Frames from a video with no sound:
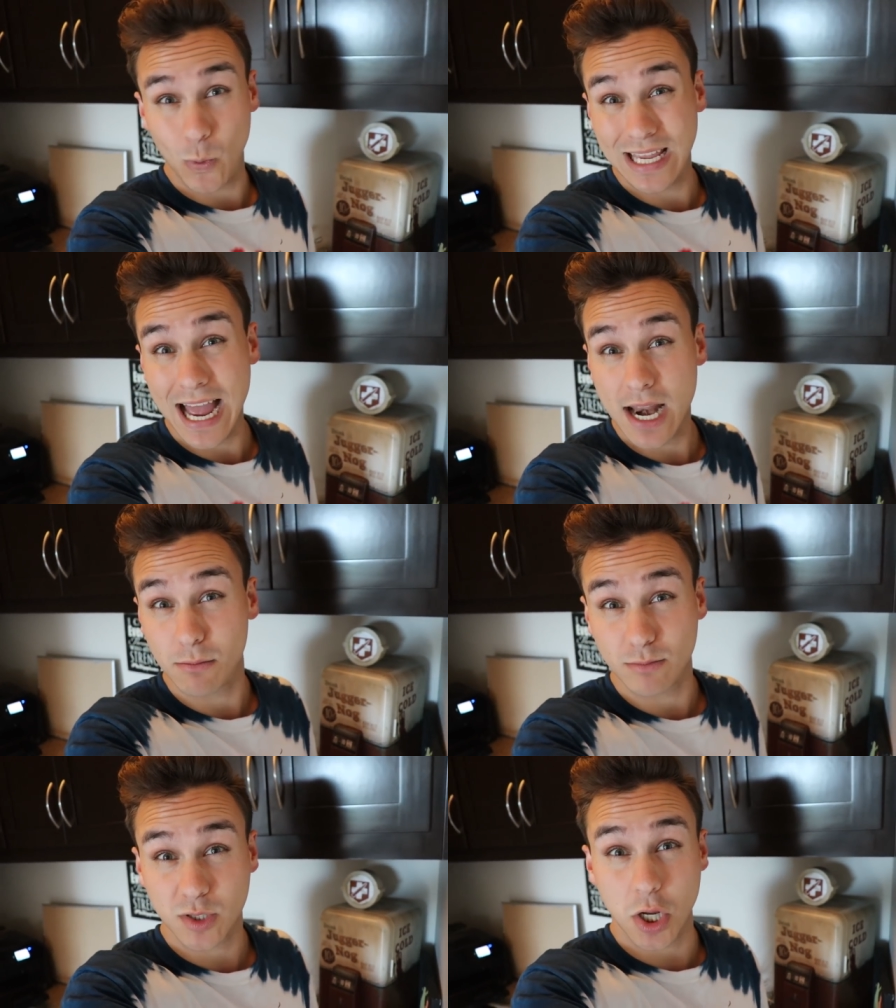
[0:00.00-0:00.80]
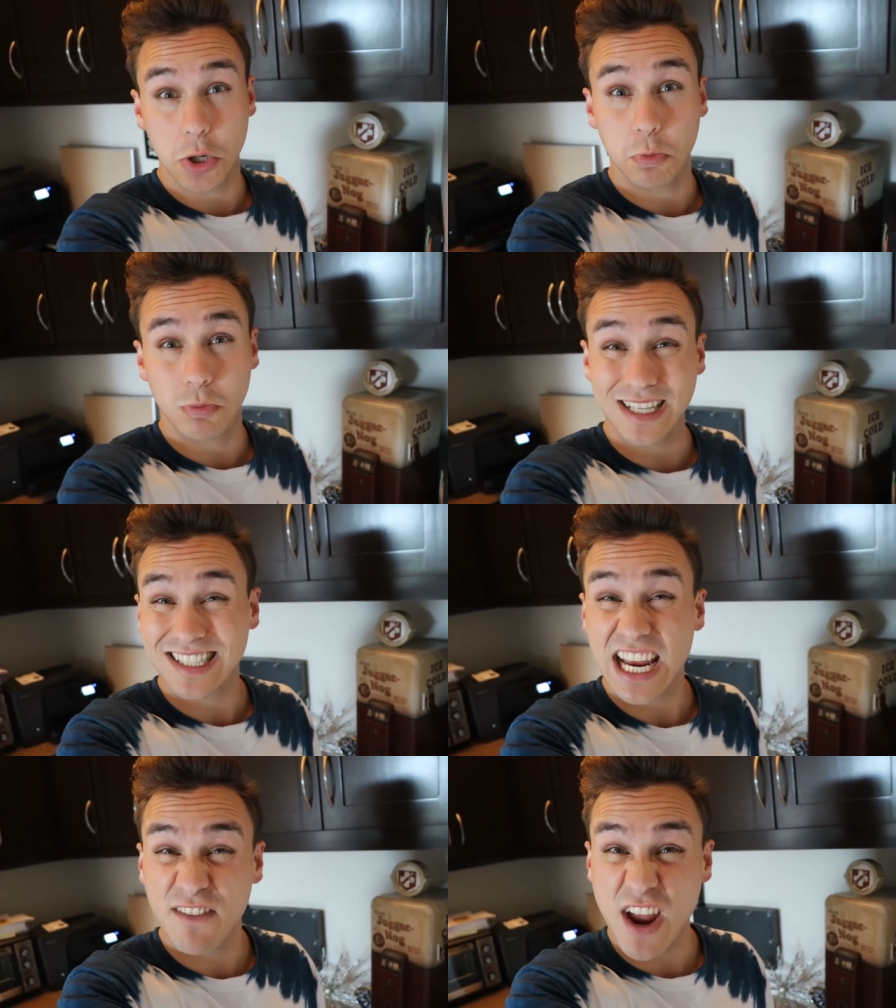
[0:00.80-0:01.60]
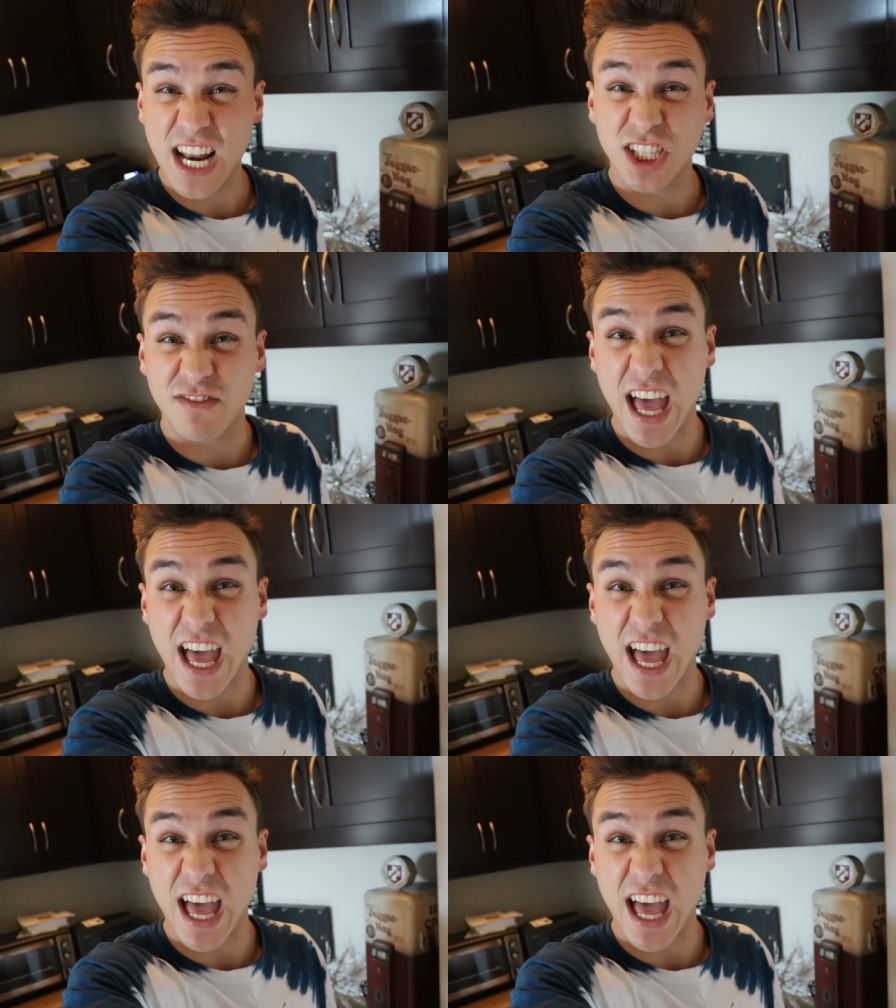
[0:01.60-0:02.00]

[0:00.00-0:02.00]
we got him, so let's take advantage of